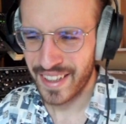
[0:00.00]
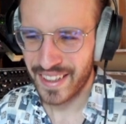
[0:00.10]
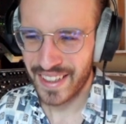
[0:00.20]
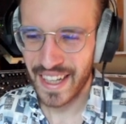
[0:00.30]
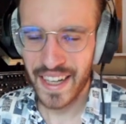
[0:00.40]

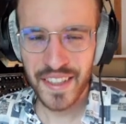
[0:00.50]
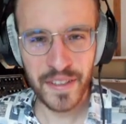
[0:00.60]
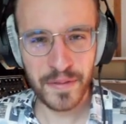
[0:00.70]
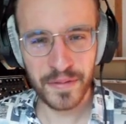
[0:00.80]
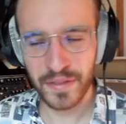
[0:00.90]
kind
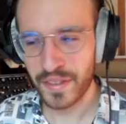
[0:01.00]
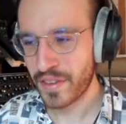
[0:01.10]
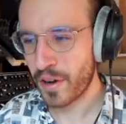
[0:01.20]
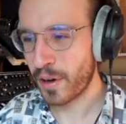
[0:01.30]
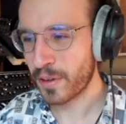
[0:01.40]
of the
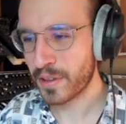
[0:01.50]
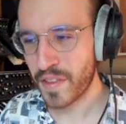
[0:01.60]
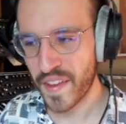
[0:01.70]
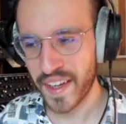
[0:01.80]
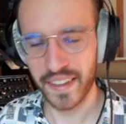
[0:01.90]
whole
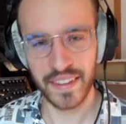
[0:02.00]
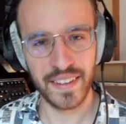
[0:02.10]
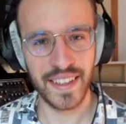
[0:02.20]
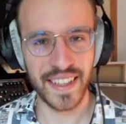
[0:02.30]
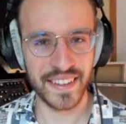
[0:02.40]
thing.
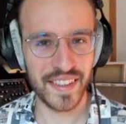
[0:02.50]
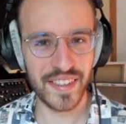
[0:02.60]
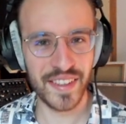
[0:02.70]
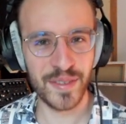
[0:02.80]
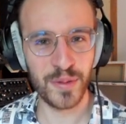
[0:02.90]
Like, this
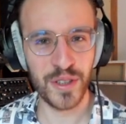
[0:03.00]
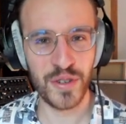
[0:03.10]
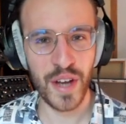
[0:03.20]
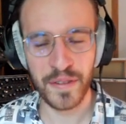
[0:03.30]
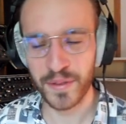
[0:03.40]
is what you
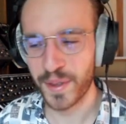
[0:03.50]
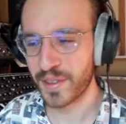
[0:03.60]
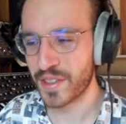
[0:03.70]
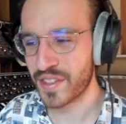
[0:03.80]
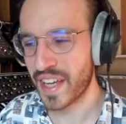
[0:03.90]
have to
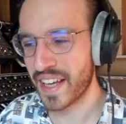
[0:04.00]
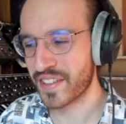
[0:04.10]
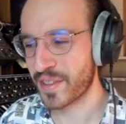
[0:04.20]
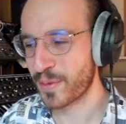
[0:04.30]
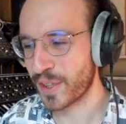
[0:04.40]
understand
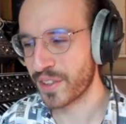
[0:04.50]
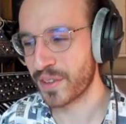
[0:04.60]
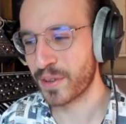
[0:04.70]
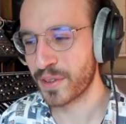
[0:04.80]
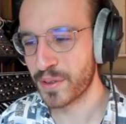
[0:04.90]
when
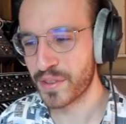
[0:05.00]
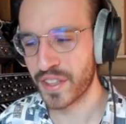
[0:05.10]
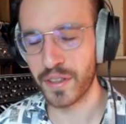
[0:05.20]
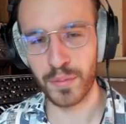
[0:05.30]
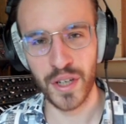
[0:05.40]
you're using
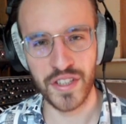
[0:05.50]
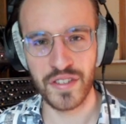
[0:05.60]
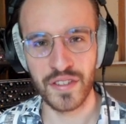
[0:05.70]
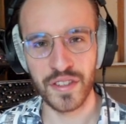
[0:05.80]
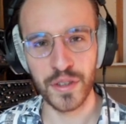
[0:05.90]

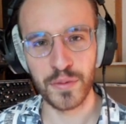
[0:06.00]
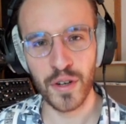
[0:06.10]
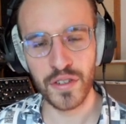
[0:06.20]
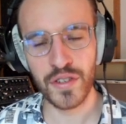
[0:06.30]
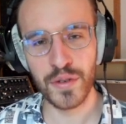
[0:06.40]
compression. You
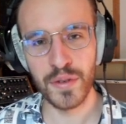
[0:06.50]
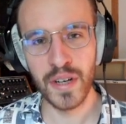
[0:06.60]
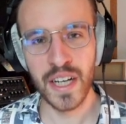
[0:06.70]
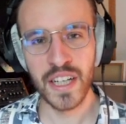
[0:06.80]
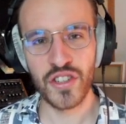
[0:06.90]
want to
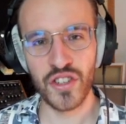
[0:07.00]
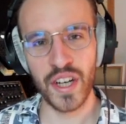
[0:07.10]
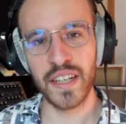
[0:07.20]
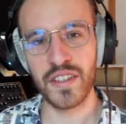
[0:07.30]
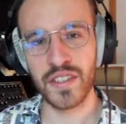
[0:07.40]

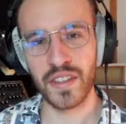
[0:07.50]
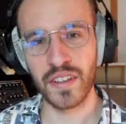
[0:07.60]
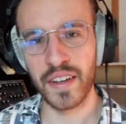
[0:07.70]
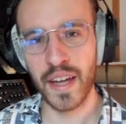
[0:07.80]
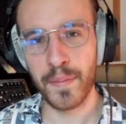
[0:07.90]
change the
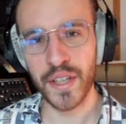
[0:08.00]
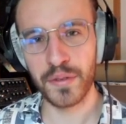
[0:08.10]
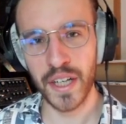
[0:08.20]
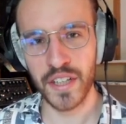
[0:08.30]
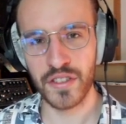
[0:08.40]
dynamic
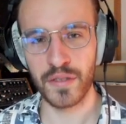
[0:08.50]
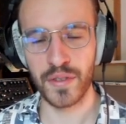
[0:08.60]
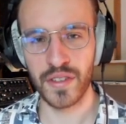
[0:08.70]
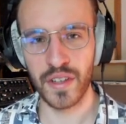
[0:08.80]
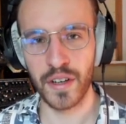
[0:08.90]
range of a
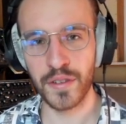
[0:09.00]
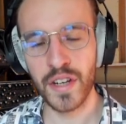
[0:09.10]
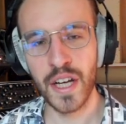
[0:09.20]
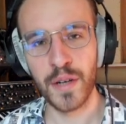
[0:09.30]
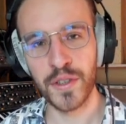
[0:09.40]
sound,
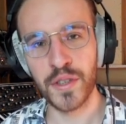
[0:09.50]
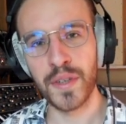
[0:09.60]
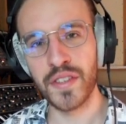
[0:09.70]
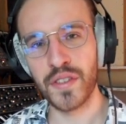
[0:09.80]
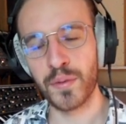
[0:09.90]
which
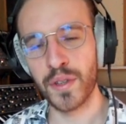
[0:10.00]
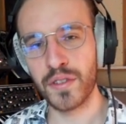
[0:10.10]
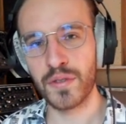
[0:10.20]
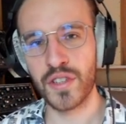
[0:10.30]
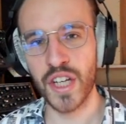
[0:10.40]
means you want
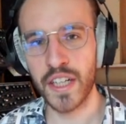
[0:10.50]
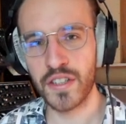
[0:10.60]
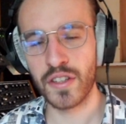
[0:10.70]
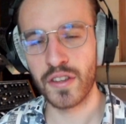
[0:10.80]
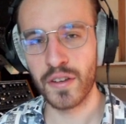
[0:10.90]
to change
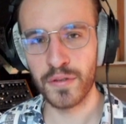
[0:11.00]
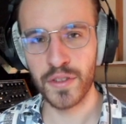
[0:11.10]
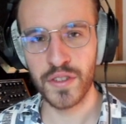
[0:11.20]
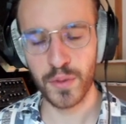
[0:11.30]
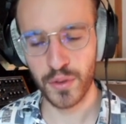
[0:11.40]
the
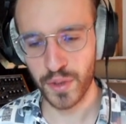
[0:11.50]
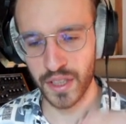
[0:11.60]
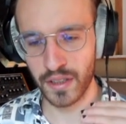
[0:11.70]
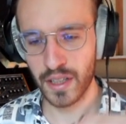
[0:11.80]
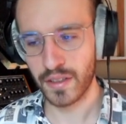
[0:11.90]
difference
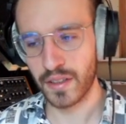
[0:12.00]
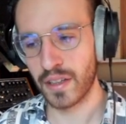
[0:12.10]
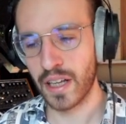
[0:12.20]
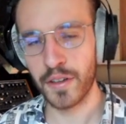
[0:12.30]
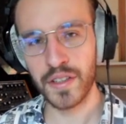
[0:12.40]
between the
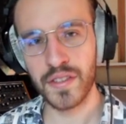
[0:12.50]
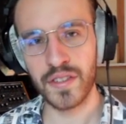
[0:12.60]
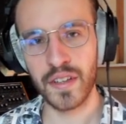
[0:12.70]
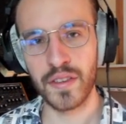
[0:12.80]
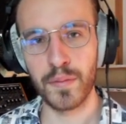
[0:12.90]
loudest
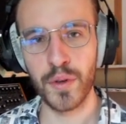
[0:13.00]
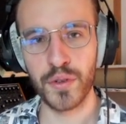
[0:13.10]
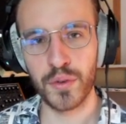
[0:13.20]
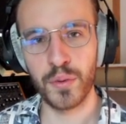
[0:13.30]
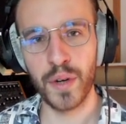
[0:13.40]
and the
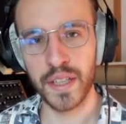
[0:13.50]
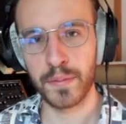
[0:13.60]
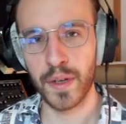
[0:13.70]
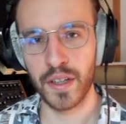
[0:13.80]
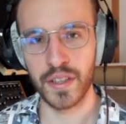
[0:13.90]
most quiet
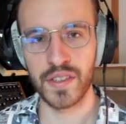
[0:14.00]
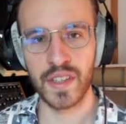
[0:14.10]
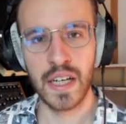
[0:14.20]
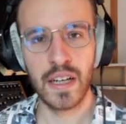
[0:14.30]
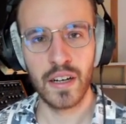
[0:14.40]
parts
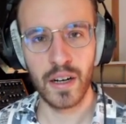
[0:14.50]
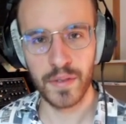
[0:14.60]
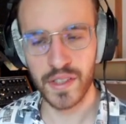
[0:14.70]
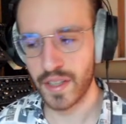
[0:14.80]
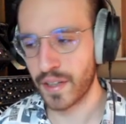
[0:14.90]
of a
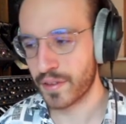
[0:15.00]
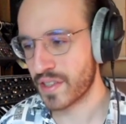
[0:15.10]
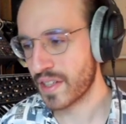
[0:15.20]
sound.